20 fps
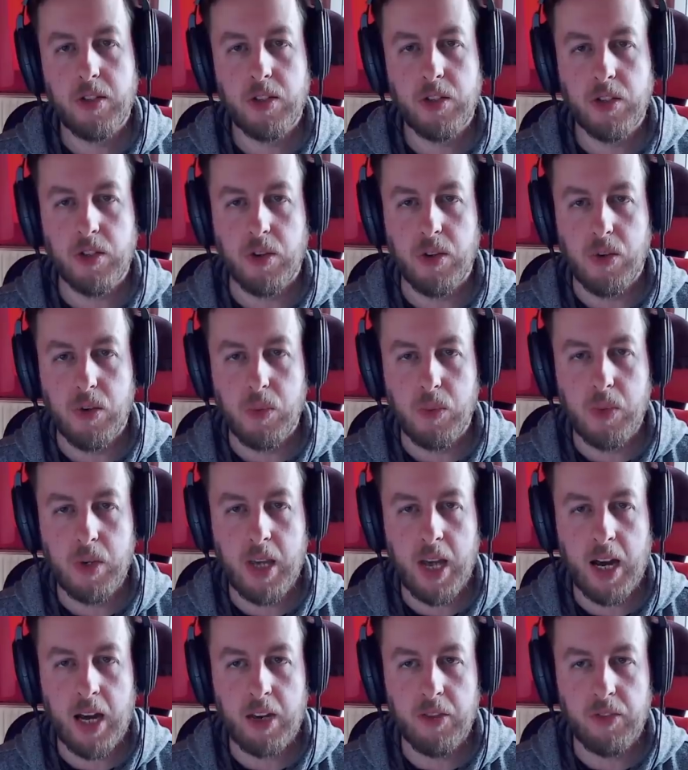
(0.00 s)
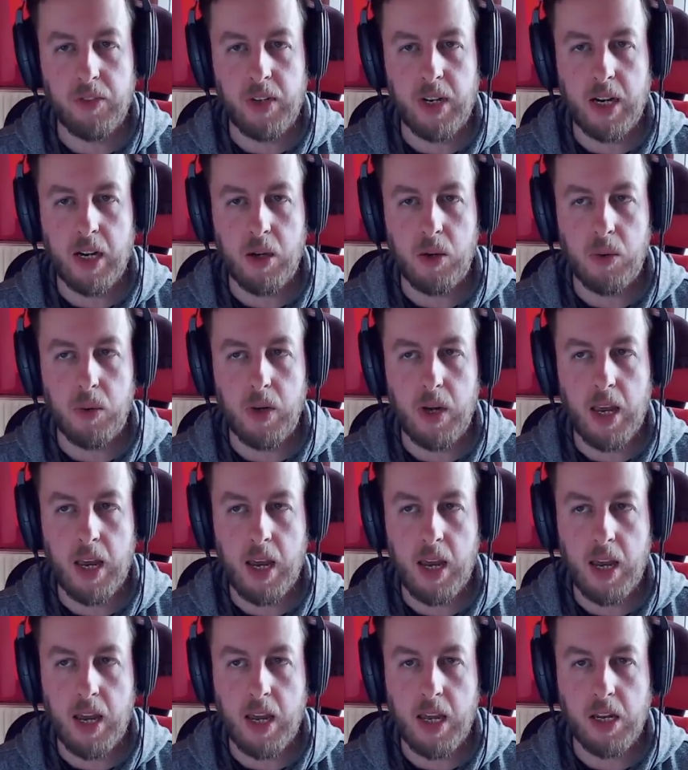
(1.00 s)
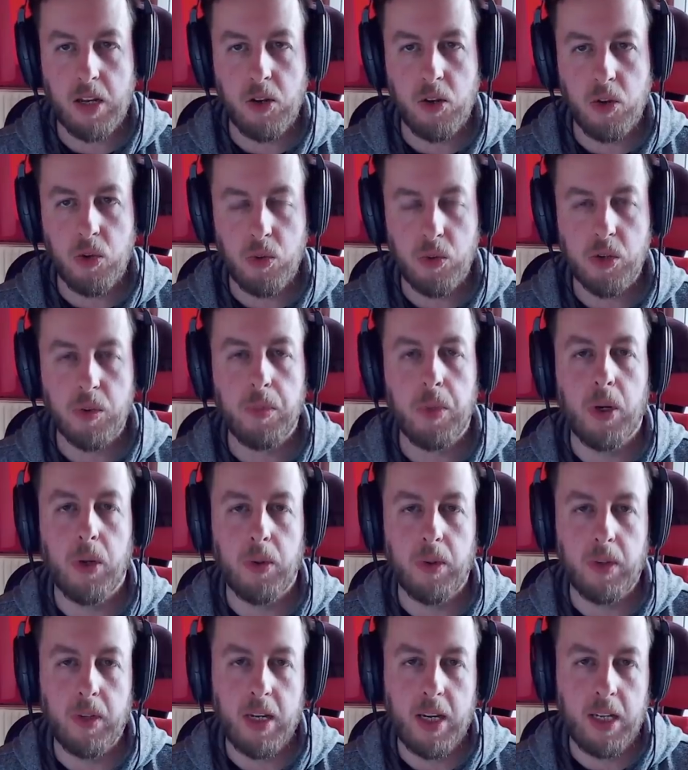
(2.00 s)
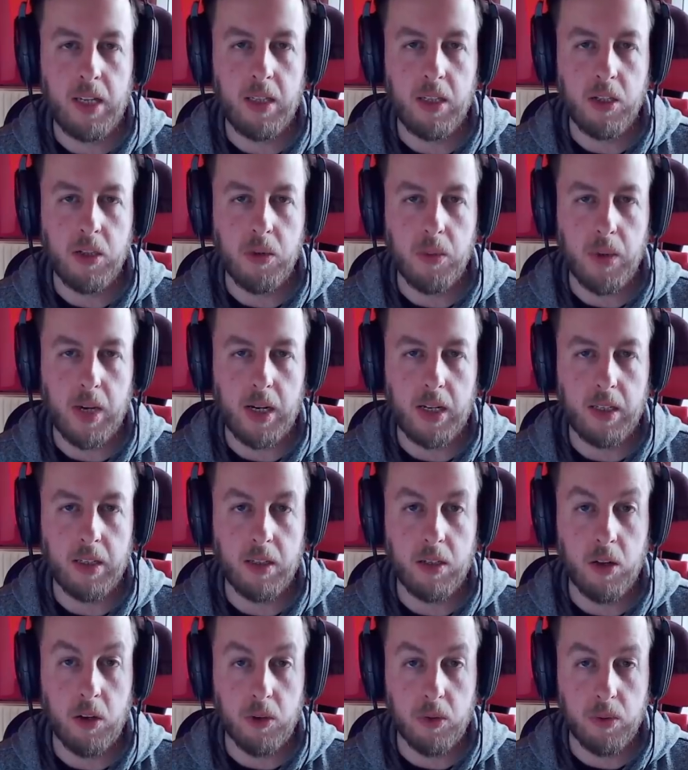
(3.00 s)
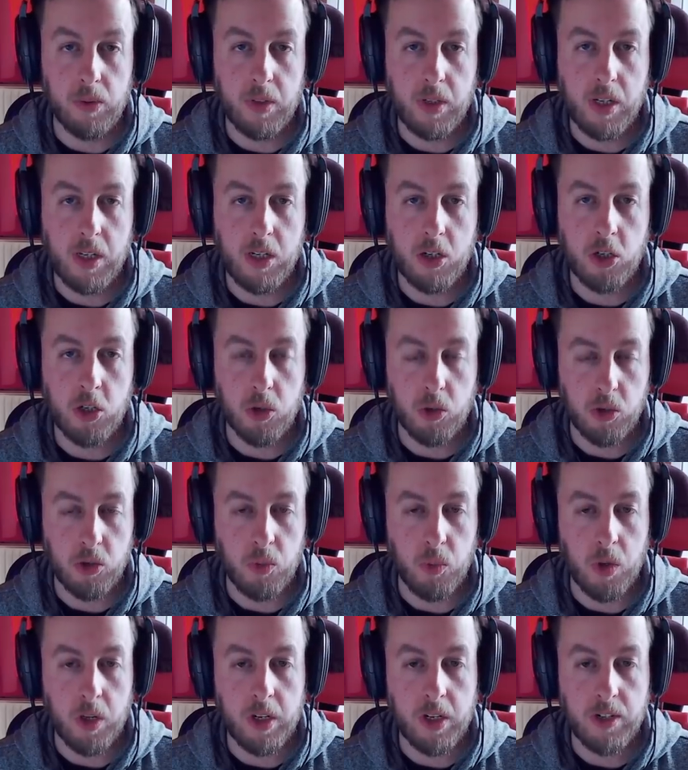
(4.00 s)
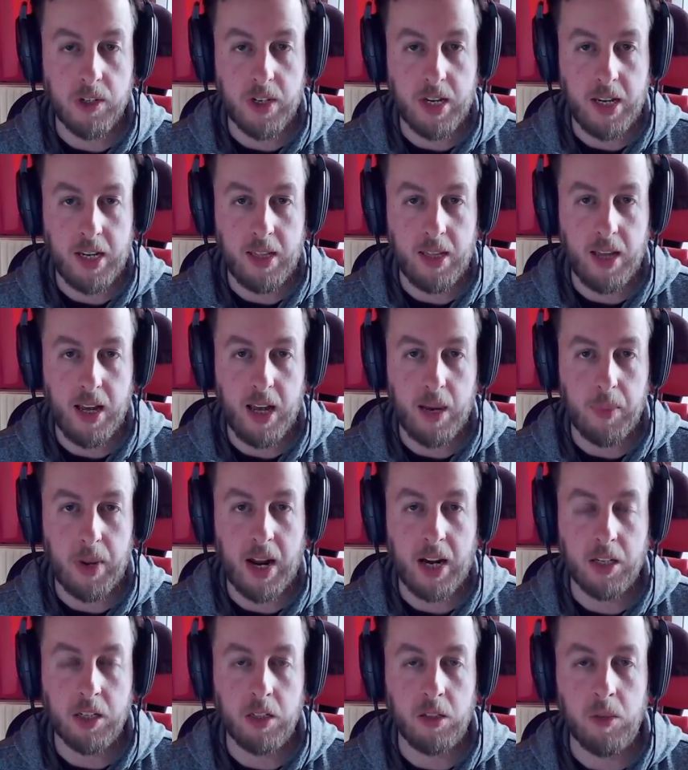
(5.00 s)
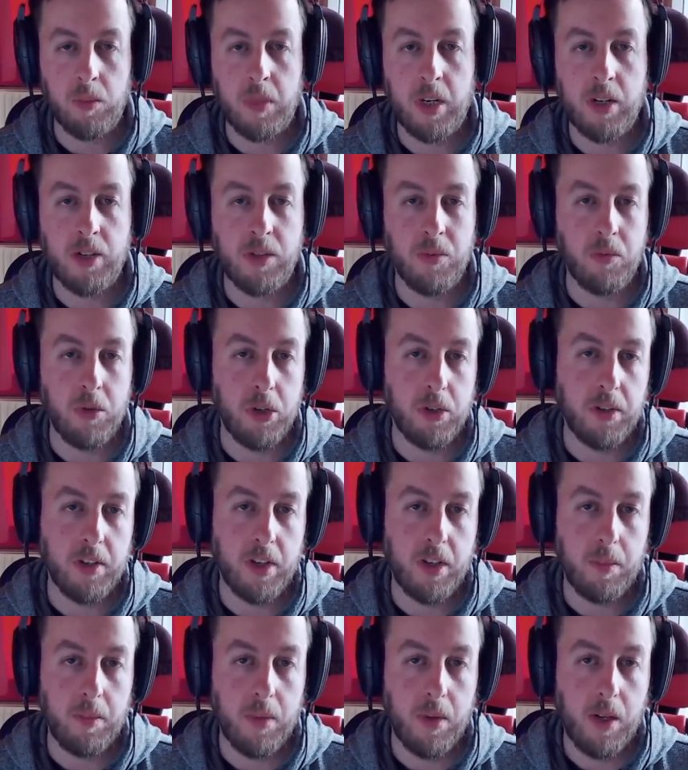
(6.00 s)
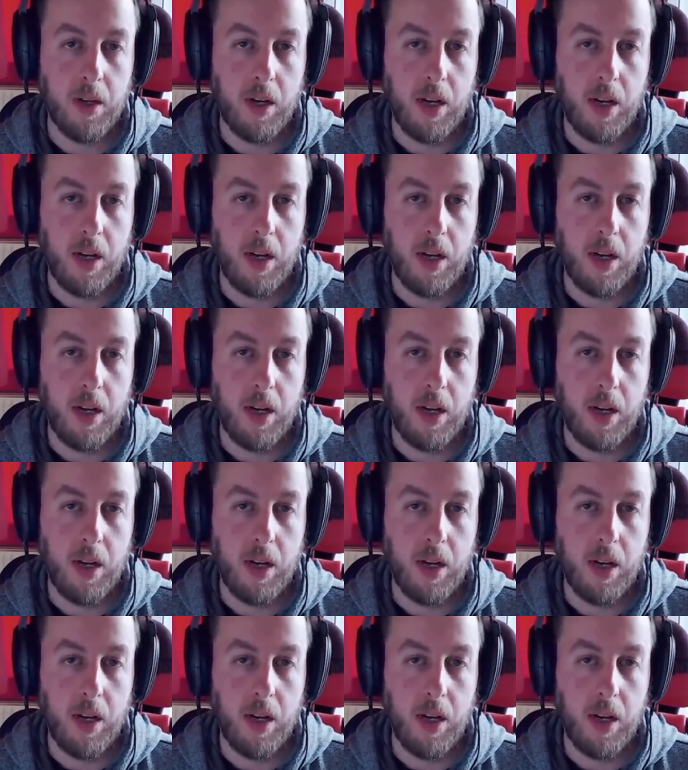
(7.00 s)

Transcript: So we have now a new component in the UI that not only shows you what is in there, but actually updates in real time.